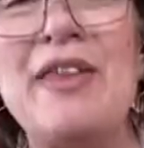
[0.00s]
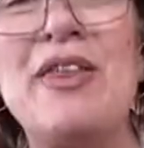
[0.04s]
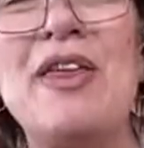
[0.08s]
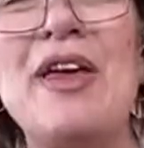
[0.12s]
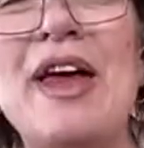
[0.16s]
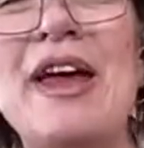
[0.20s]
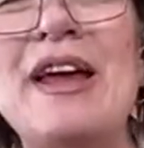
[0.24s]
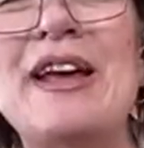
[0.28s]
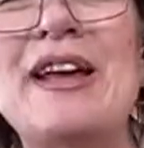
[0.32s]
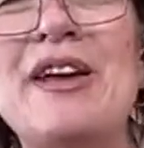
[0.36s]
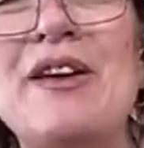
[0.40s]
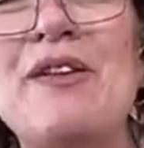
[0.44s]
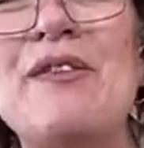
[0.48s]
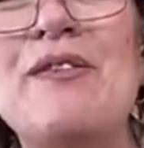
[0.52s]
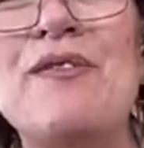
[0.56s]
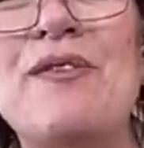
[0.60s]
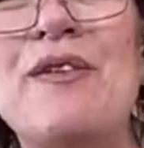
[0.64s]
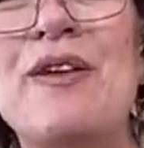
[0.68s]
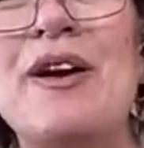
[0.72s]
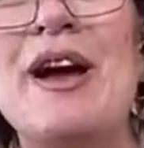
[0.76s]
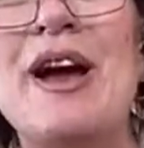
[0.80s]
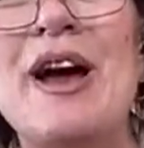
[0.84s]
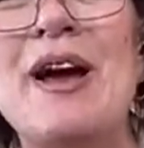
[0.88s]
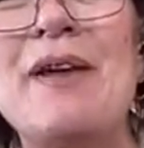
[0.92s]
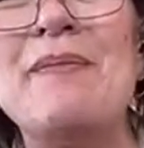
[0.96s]
thank you
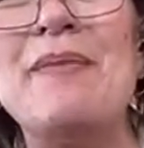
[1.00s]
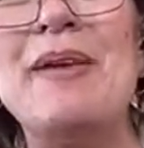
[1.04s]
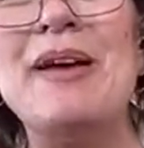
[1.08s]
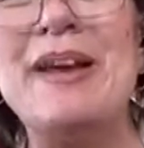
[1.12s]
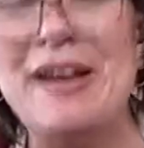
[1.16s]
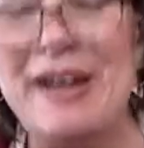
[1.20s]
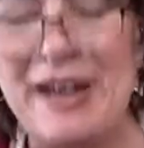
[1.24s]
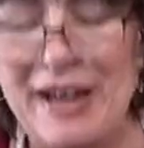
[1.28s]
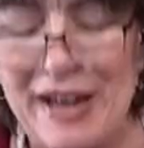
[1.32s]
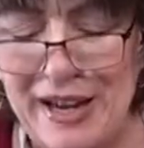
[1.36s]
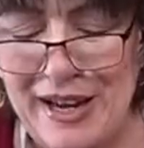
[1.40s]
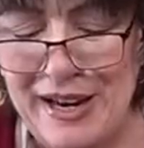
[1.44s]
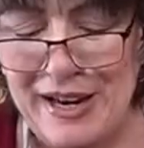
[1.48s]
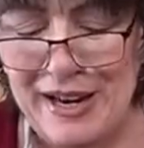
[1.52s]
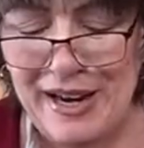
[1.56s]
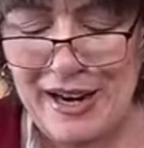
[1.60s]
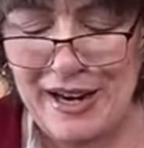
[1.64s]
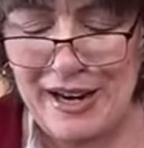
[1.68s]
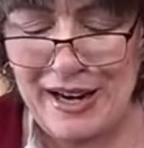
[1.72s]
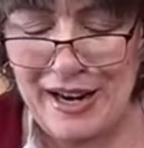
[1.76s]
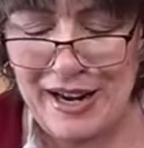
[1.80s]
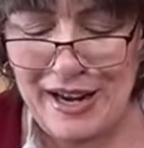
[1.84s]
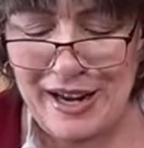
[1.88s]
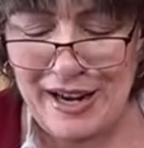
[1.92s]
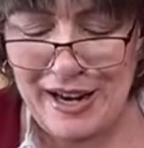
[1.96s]
for coming in
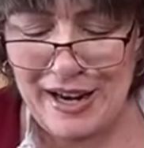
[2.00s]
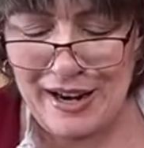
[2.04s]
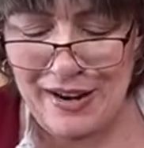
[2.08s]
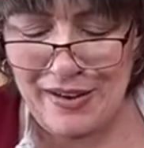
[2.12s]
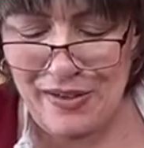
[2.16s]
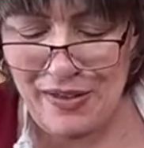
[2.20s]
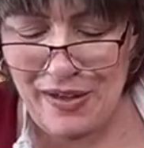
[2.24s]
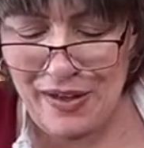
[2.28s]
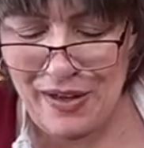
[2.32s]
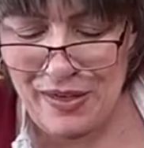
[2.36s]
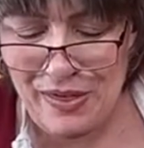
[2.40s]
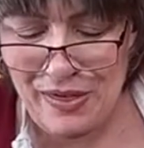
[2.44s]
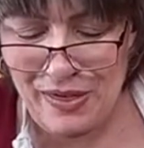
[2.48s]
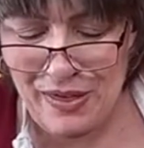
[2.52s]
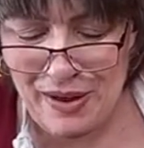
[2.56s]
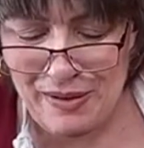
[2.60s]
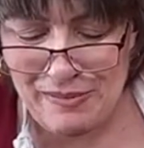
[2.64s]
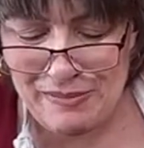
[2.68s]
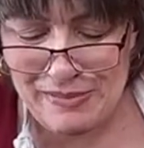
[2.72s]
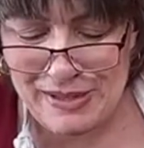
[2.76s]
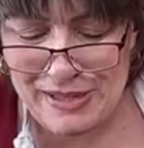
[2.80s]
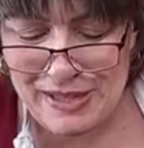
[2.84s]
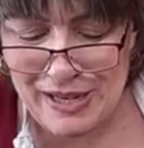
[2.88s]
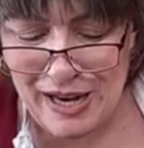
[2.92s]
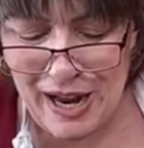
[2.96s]
and hitting the
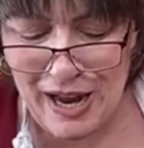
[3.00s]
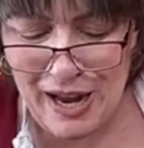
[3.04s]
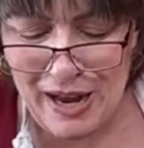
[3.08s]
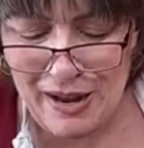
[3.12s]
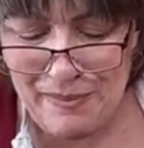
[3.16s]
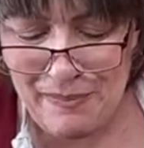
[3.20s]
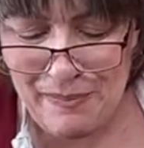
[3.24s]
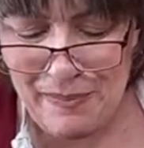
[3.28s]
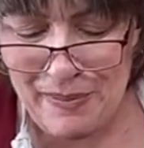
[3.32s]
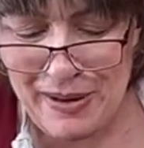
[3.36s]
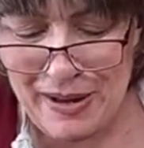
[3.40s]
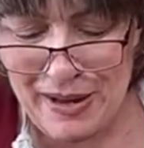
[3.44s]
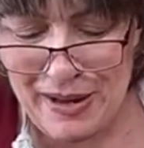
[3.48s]
thumbs up.